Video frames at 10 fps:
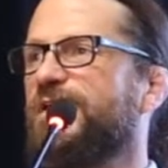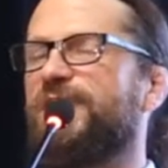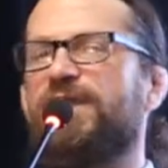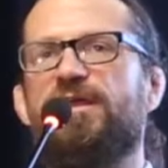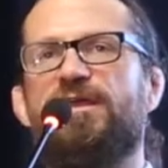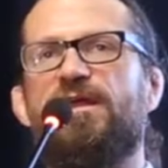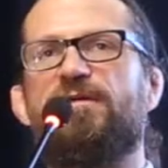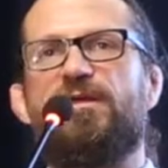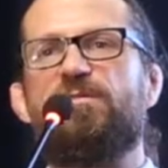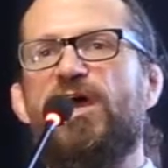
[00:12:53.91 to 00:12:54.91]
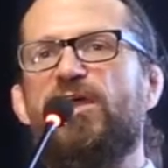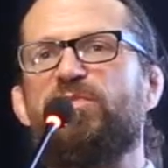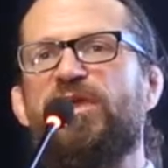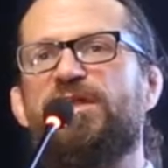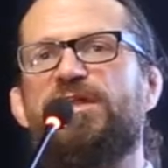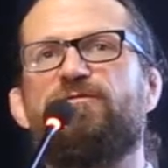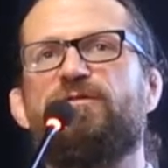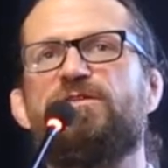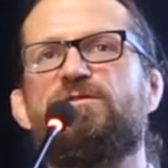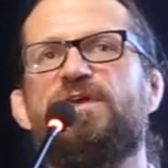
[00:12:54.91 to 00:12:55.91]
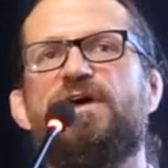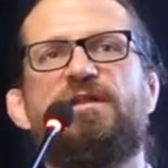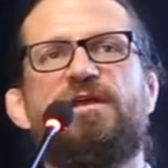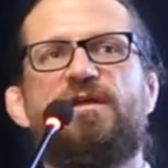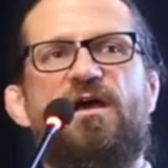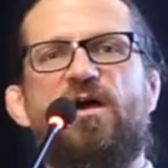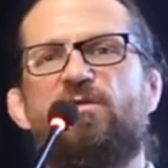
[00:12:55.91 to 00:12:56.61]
And in my opinion, if we do that,